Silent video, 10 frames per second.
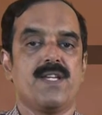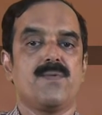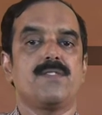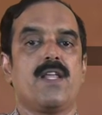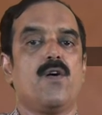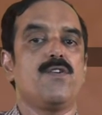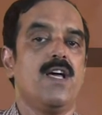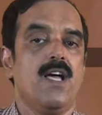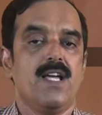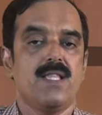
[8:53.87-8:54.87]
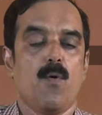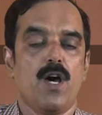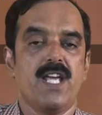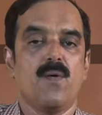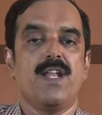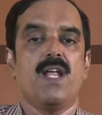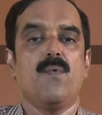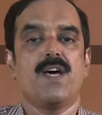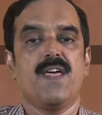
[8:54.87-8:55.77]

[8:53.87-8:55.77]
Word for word: It is around in the morning 1 hour,